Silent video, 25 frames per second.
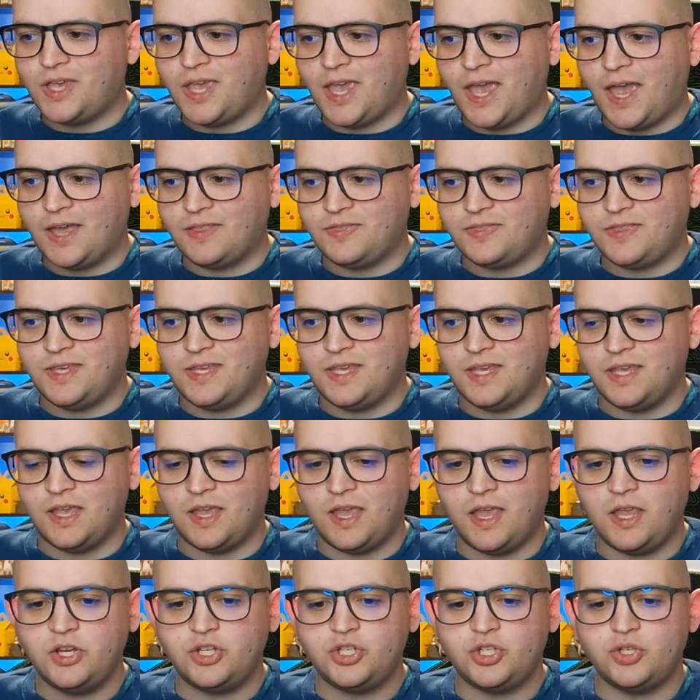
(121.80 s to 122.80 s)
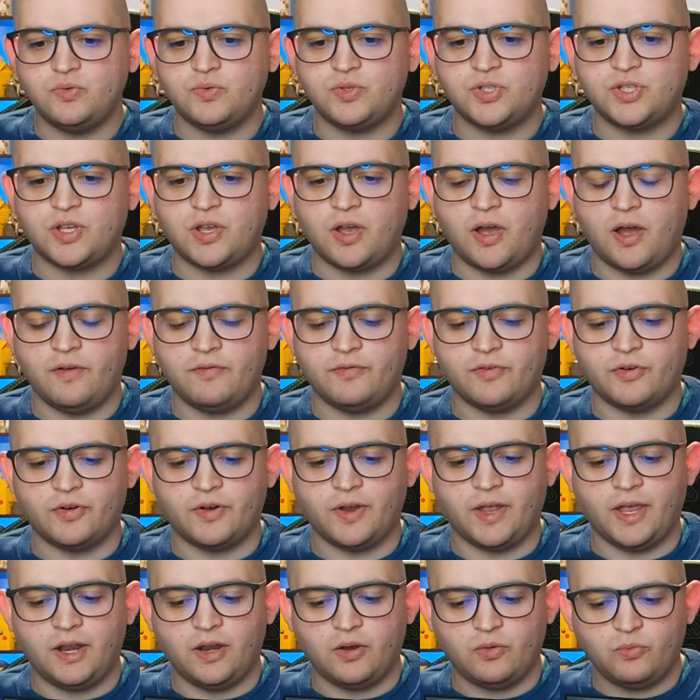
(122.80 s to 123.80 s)
at the issue's cover,
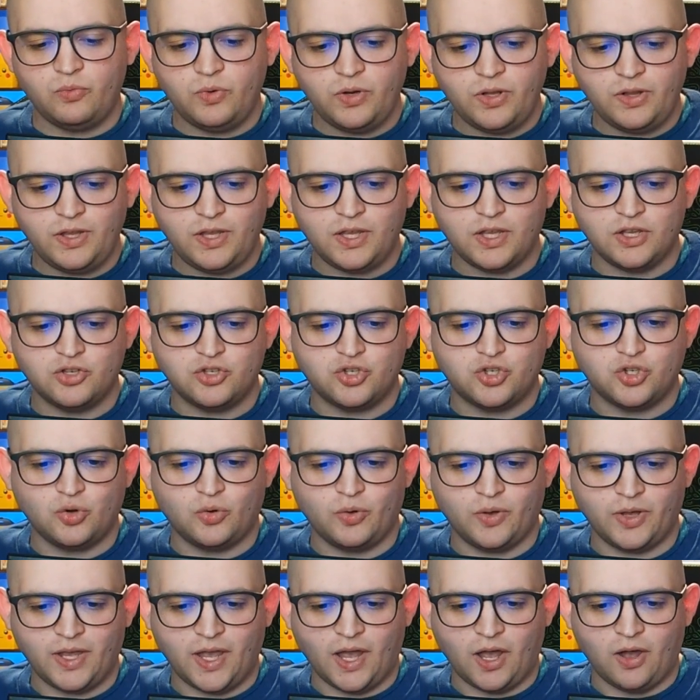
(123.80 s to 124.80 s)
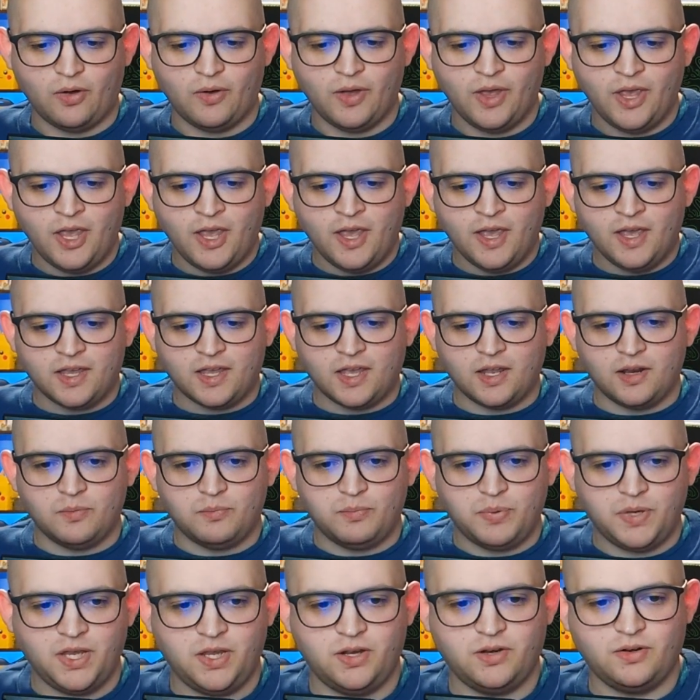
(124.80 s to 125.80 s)
and I really enjoy how kind of
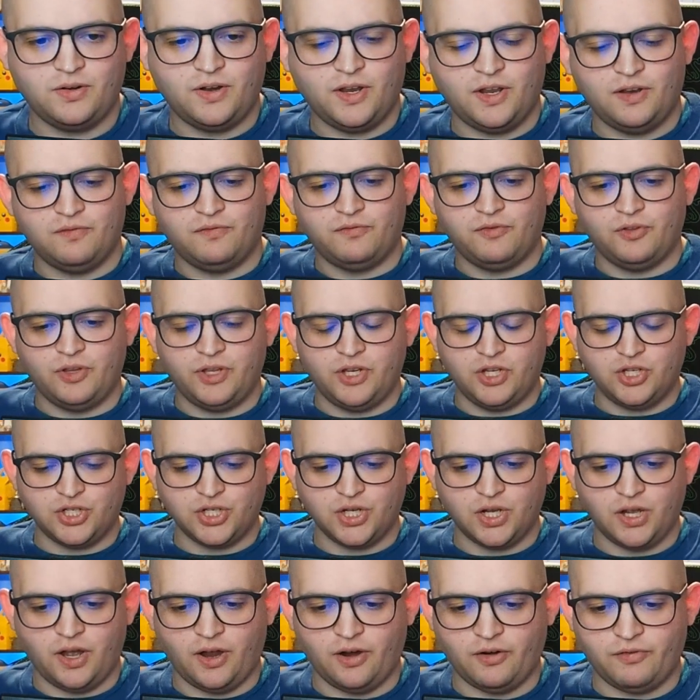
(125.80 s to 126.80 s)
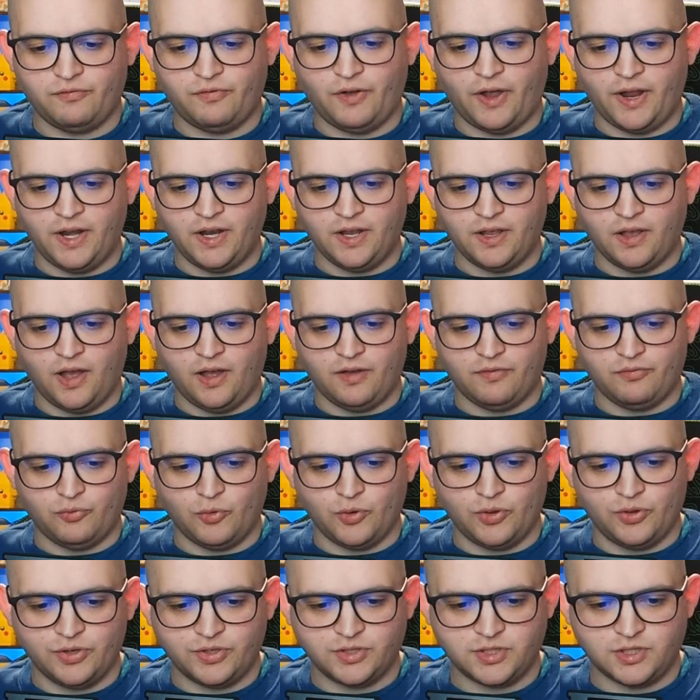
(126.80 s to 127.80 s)
Peter and Felicia are fighting off
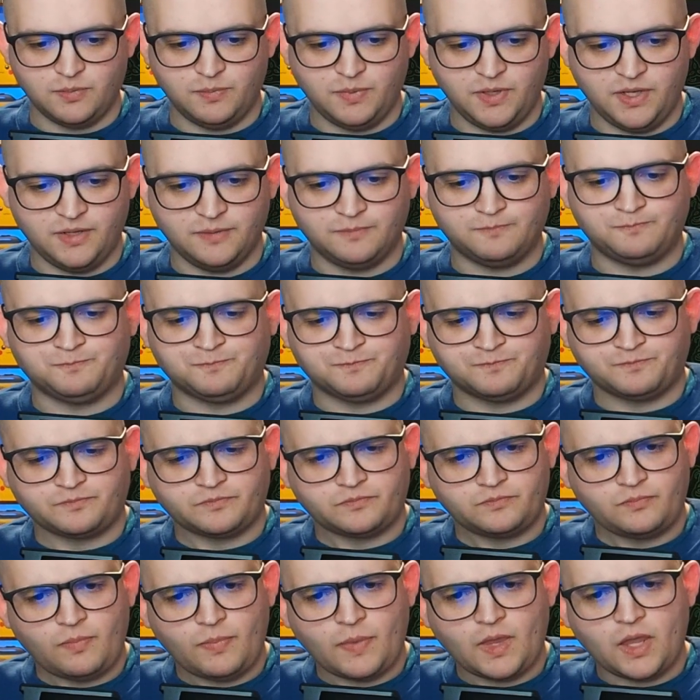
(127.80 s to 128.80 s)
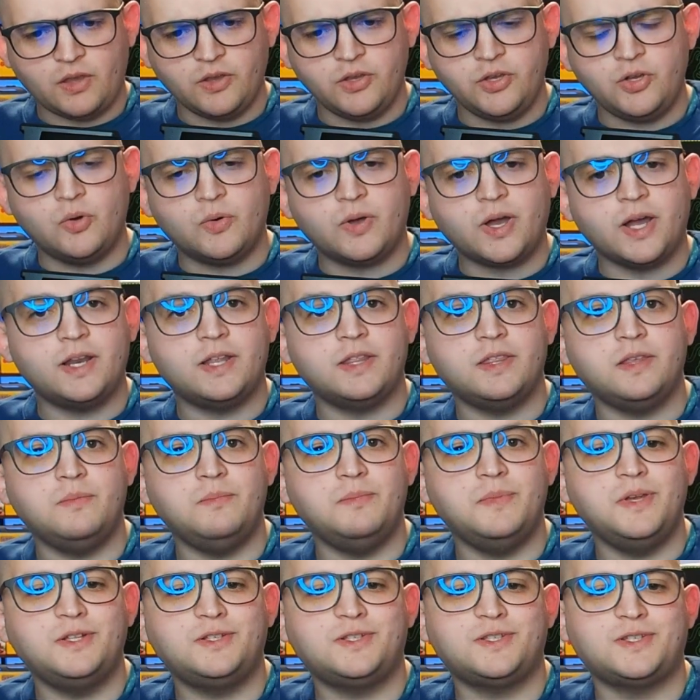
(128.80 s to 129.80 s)
what looks to be, you know, kind of the
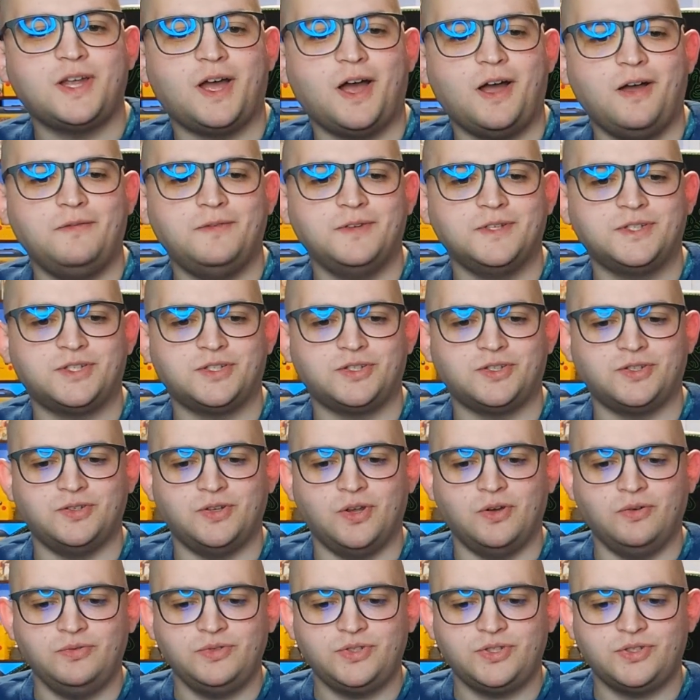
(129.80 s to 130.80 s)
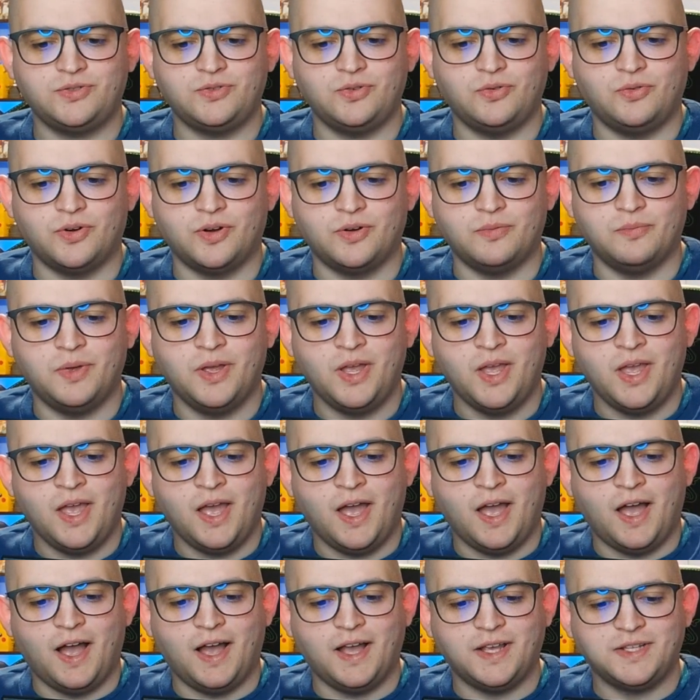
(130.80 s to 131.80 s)
midst of a snowstorm,
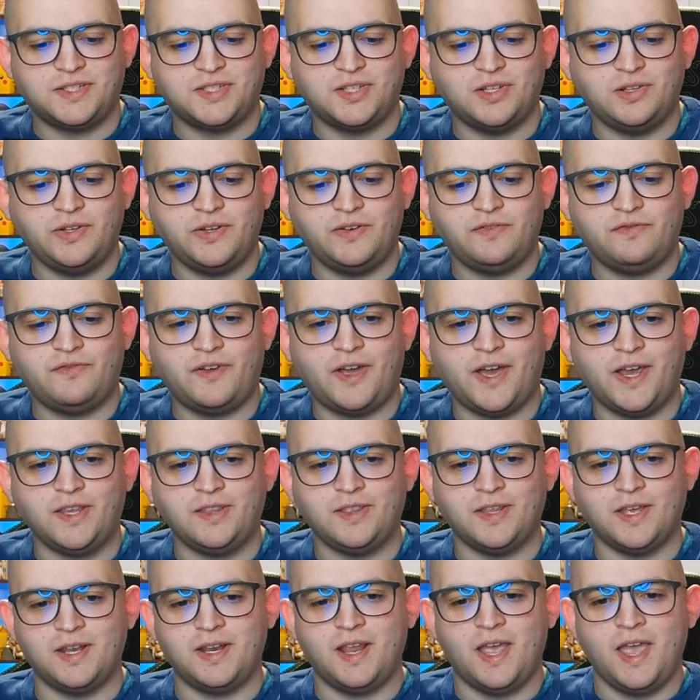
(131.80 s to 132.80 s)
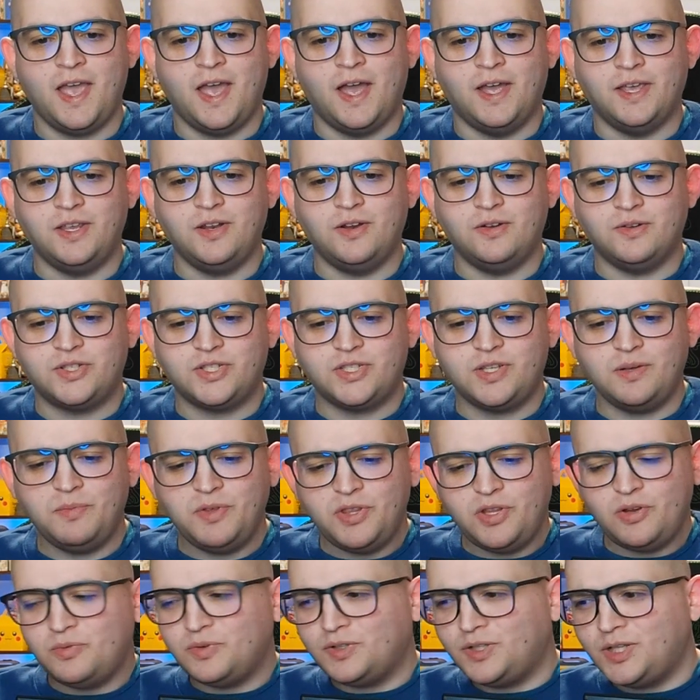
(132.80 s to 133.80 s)
uh, solidifying that, you know, some of
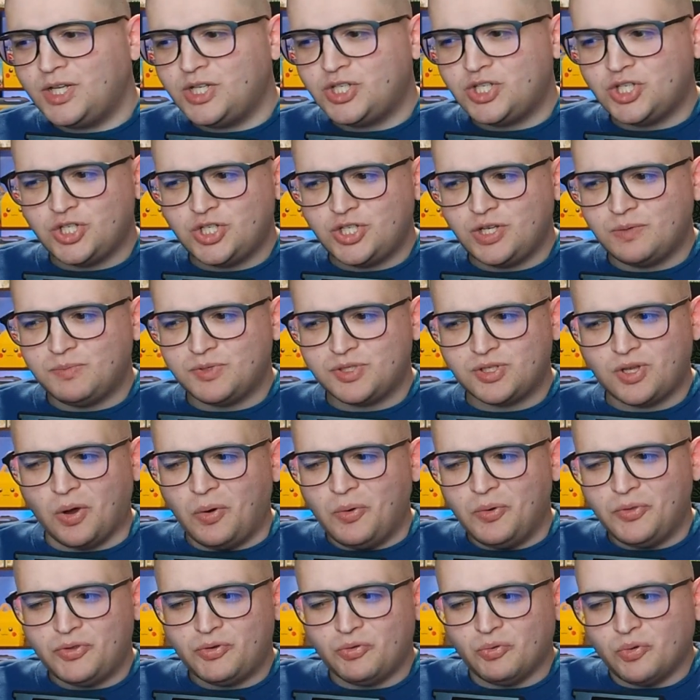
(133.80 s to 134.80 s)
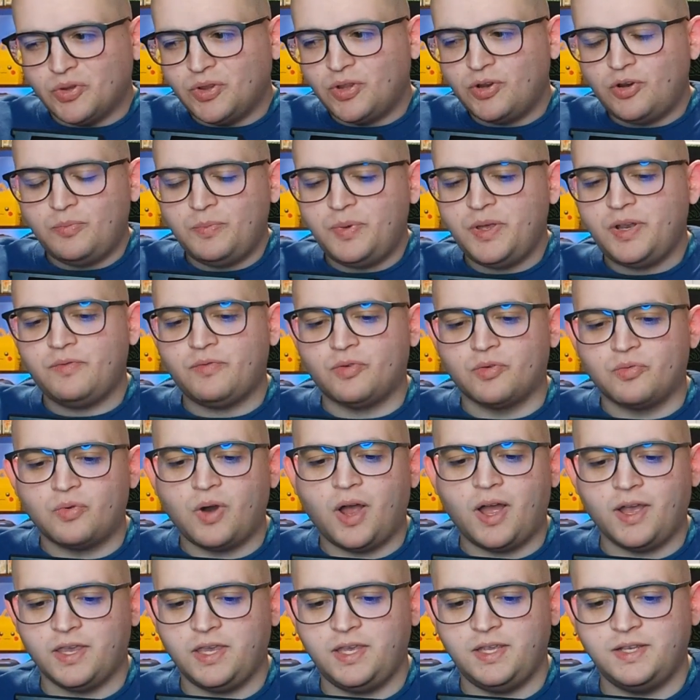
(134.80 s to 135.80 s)
their relationship is going through a little bit of a
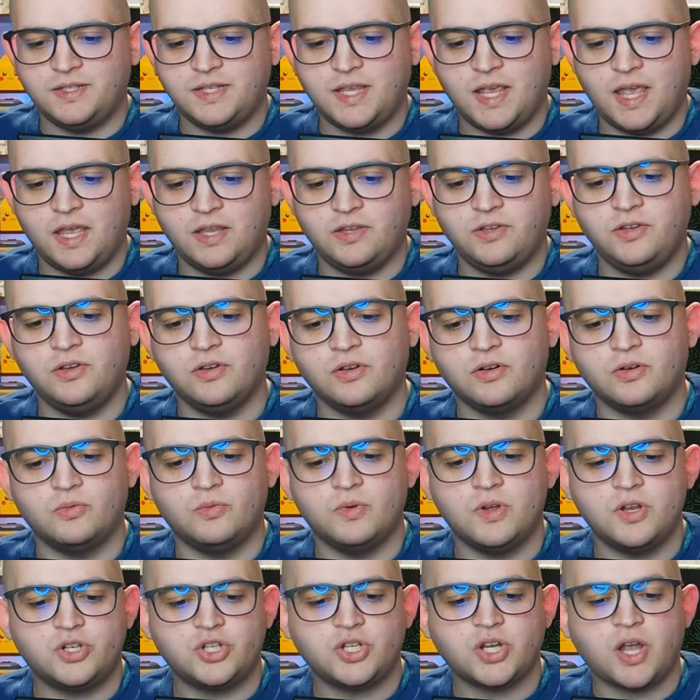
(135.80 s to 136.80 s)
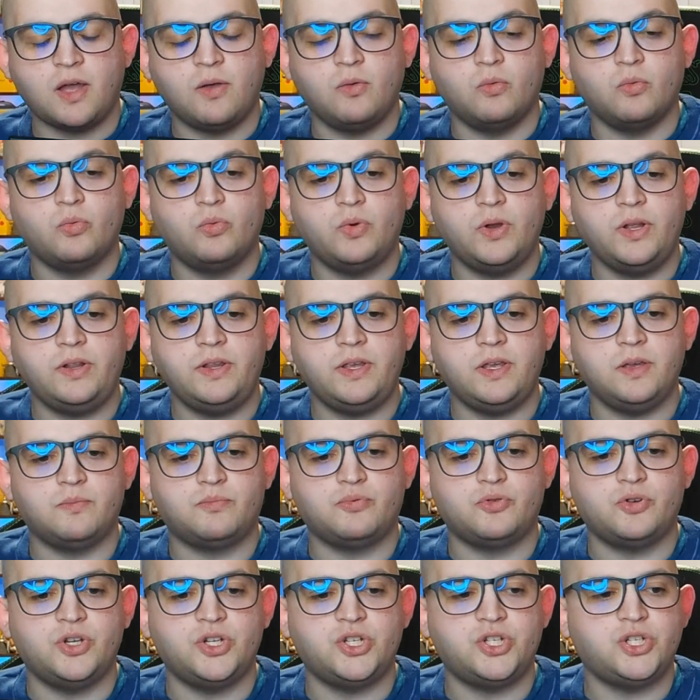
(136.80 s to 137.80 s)
rocky tenure, which I really
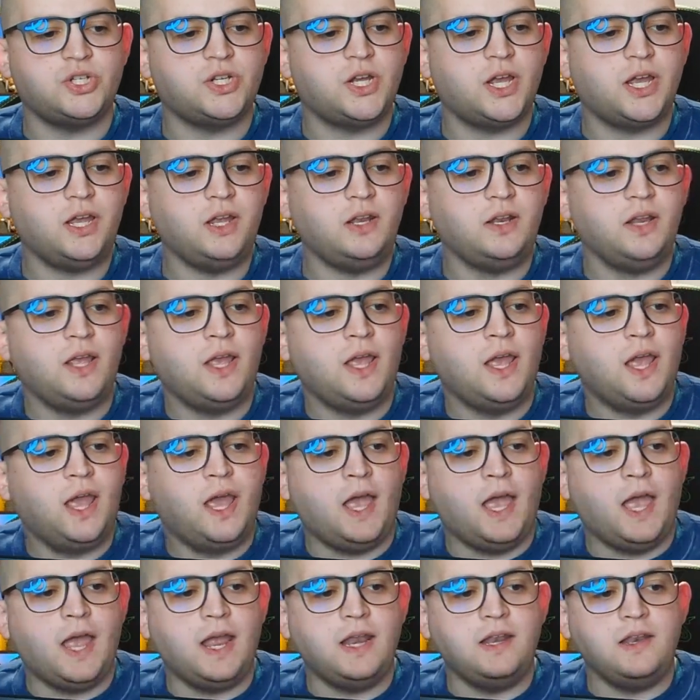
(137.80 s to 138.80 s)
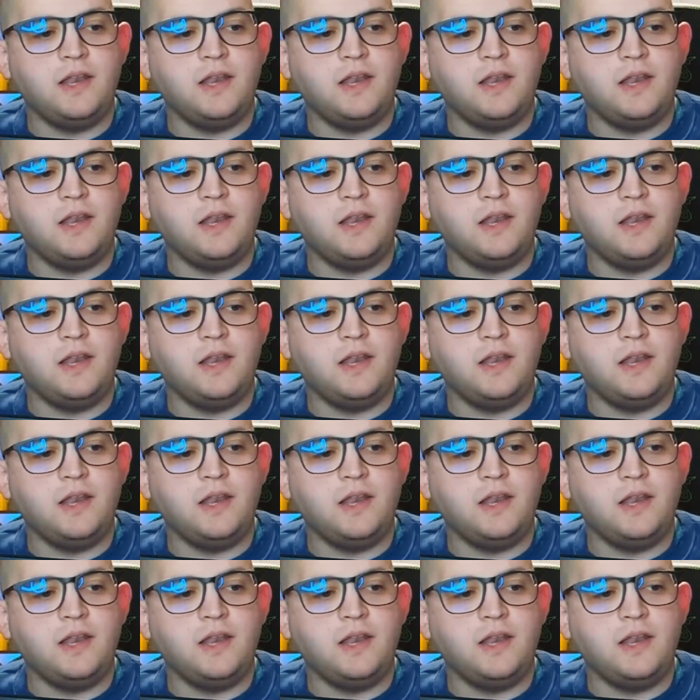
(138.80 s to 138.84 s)
appreciate. And